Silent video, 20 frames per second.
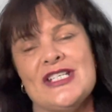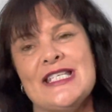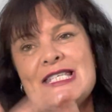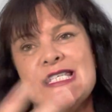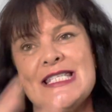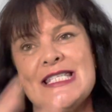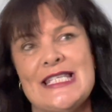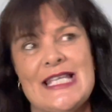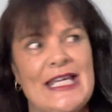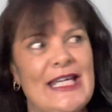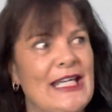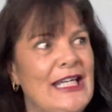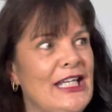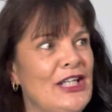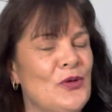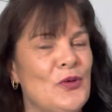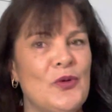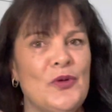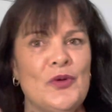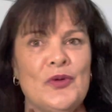
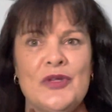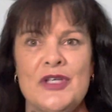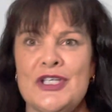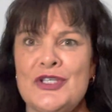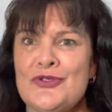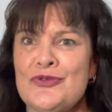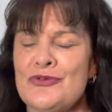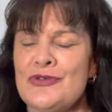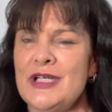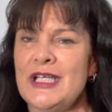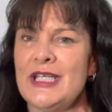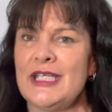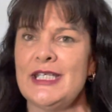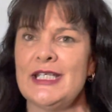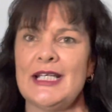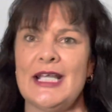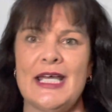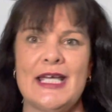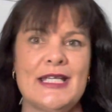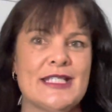seeing all these
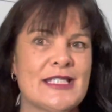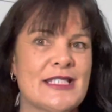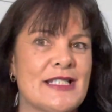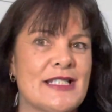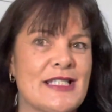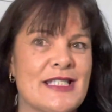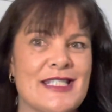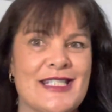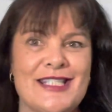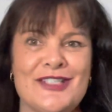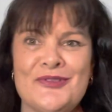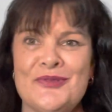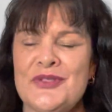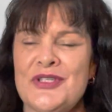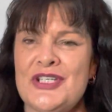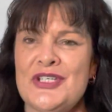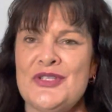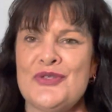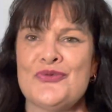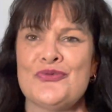regulations and all
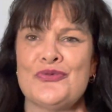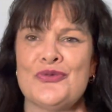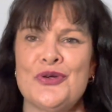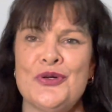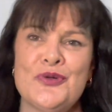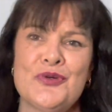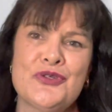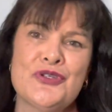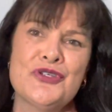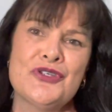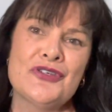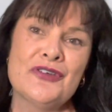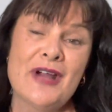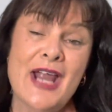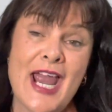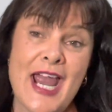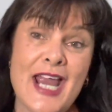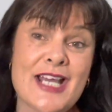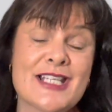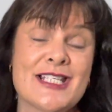these rules, you're
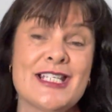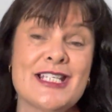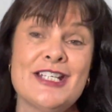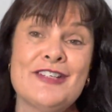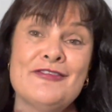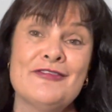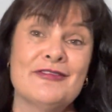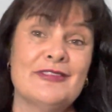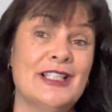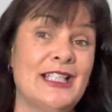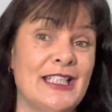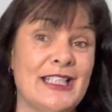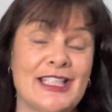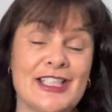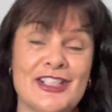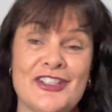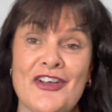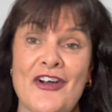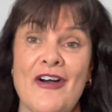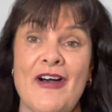actually
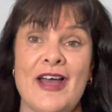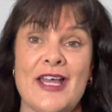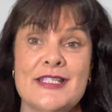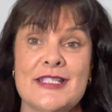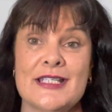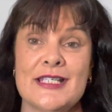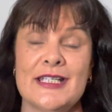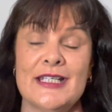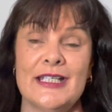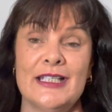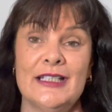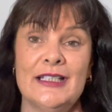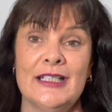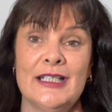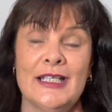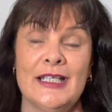recognizing